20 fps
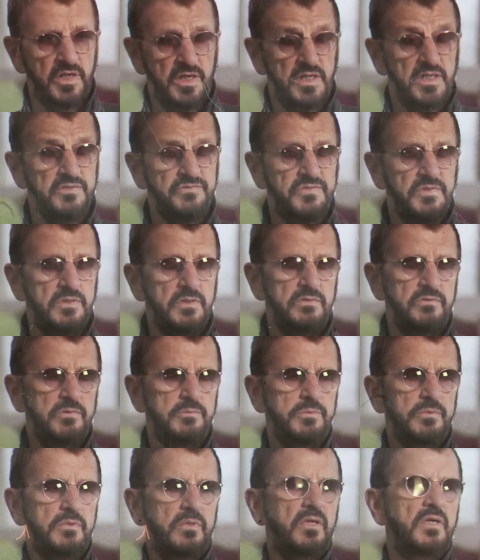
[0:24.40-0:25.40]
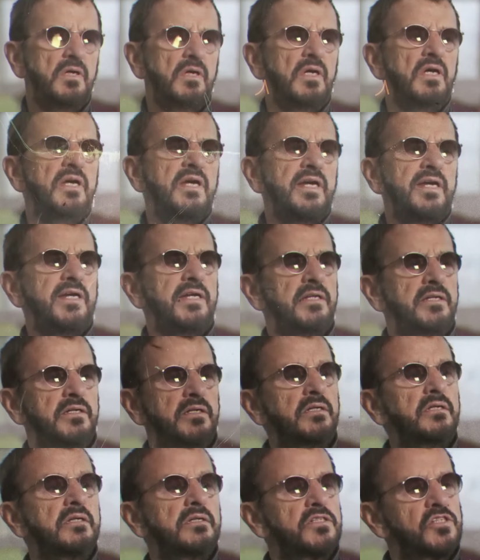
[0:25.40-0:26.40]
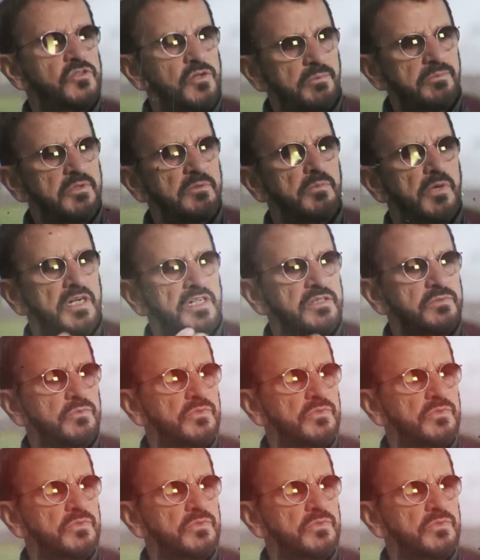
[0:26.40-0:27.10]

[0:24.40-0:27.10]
that when found years later brought Ringo to